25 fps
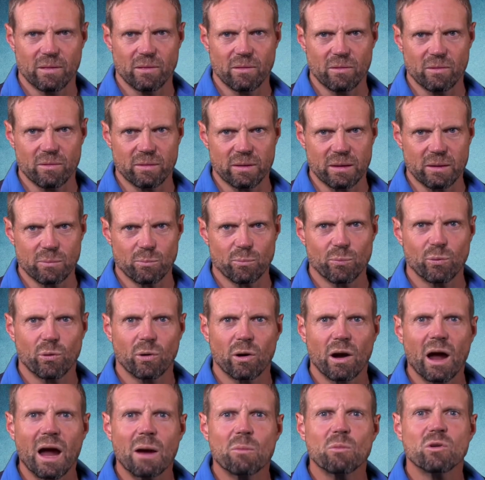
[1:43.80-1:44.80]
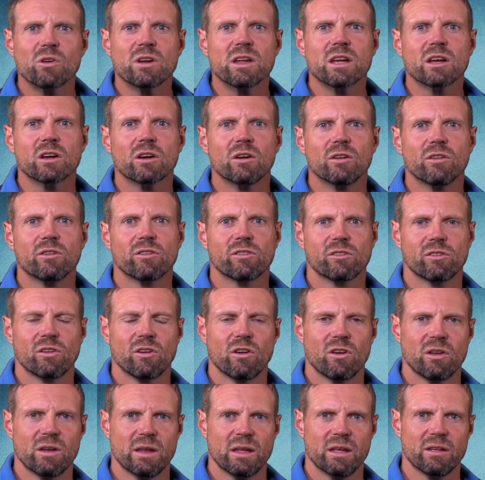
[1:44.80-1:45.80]
the primary
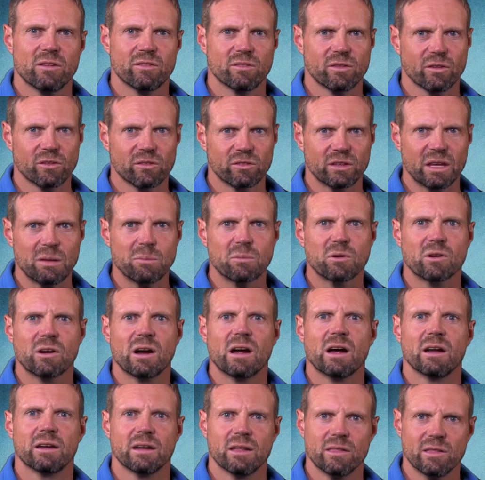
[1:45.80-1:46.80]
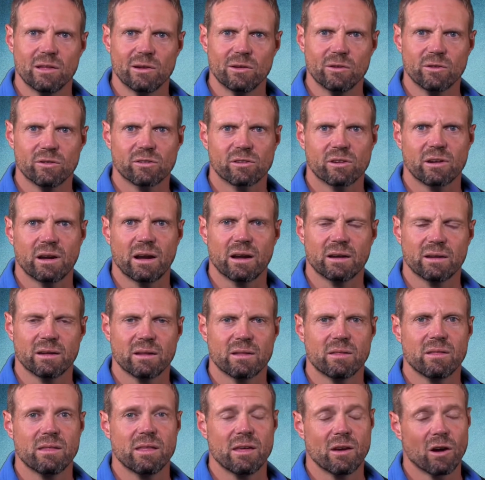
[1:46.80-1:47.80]
concern is the steep ground and the loose ground.
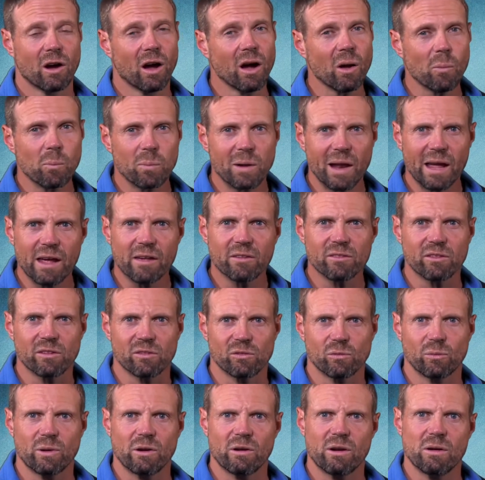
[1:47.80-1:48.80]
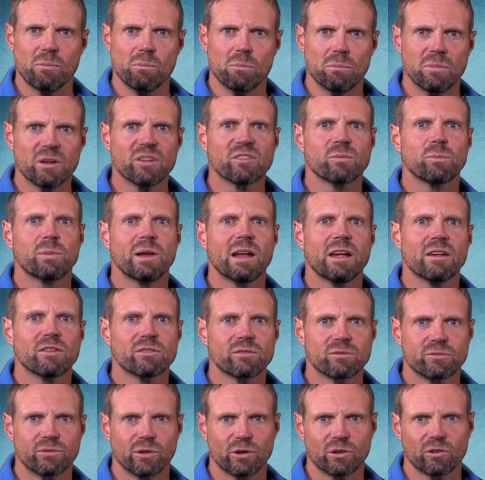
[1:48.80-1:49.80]
There are places where a
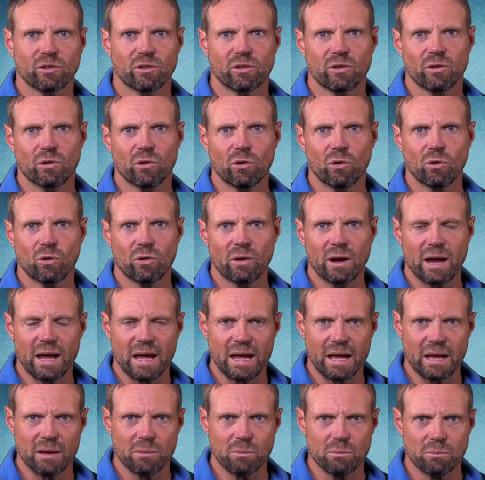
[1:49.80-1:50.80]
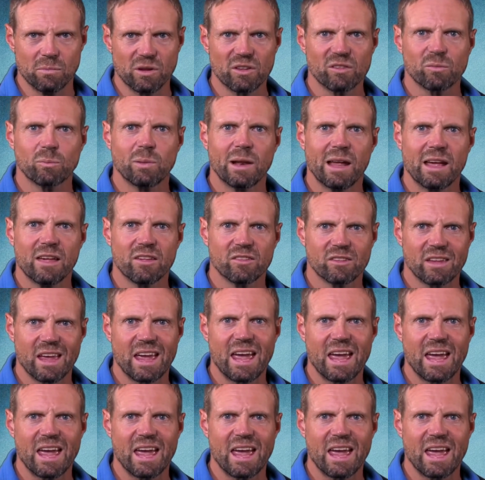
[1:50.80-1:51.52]
misplaced foot or a misplaced